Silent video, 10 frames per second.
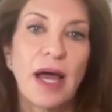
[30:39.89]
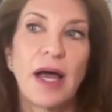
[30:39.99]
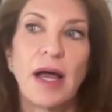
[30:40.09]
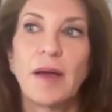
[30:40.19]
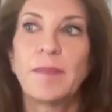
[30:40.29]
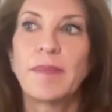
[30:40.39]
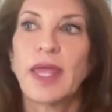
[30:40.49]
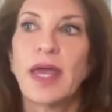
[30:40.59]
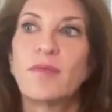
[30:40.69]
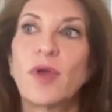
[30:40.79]
And
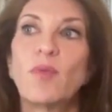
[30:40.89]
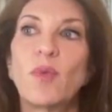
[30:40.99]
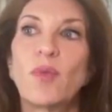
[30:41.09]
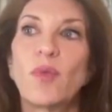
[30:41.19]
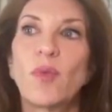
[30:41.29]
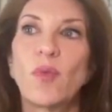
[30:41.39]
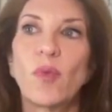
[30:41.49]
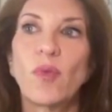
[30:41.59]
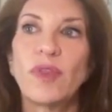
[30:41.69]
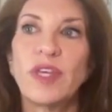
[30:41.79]
then
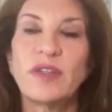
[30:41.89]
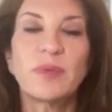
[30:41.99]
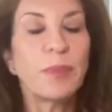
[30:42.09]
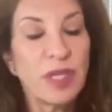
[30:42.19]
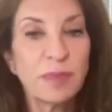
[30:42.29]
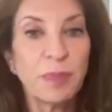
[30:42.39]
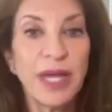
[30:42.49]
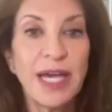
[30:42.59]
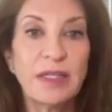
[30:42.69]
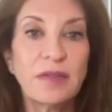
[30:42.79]
these
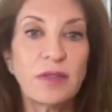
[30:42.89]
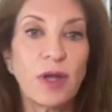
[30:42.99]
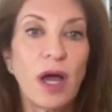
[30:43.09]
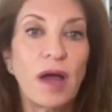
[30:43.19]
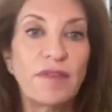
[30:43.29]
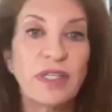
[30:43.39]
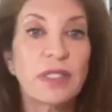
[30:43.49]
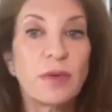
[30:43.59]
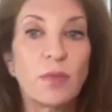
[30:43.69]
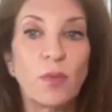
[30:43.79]
plans,
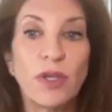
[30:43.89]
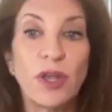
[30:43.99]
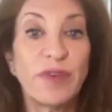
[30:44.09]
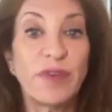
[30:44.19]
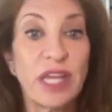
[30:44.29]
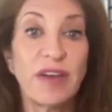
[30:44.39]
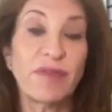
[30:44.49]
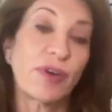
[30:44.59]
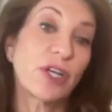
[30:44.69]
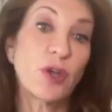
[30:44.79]
obviously, if it's life
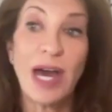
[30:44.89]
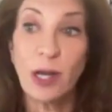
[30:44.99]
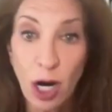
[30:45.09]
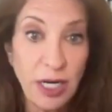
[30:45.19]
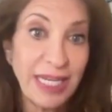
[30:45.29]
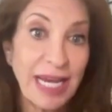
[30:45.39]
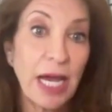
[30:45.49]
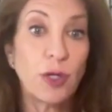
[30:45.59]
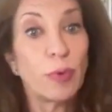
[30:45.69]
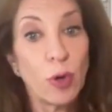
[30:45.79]
threatening, you had a heart
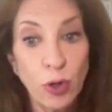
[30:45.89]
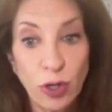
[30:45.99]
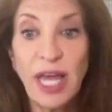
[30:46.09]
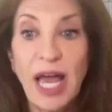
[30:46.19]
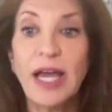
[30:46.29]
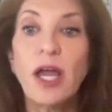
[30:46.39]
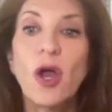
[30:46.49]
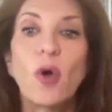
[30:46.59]
attack, you broke your leg,